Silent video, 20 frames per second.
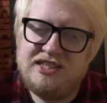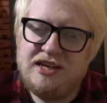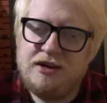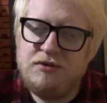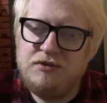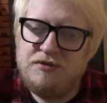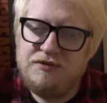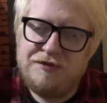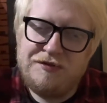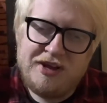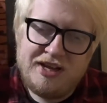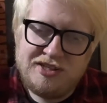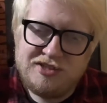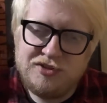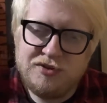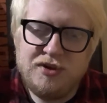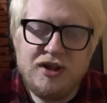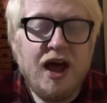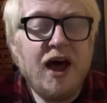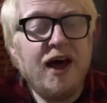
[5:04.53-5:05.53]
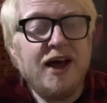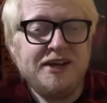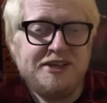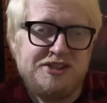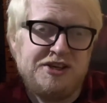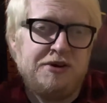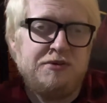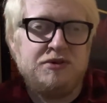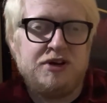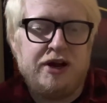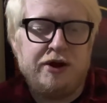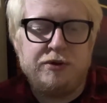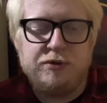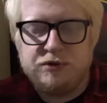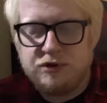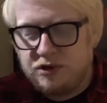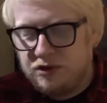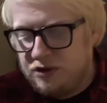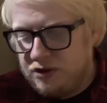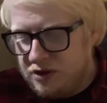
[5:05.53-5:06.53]
out of a vessel? I don't know.
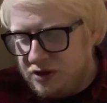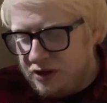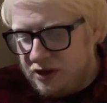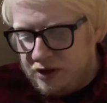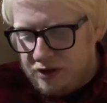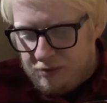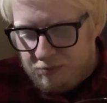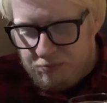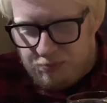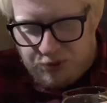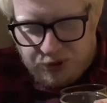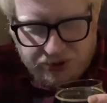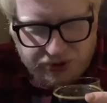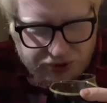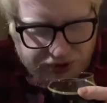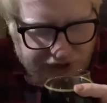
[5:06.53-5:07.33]
But,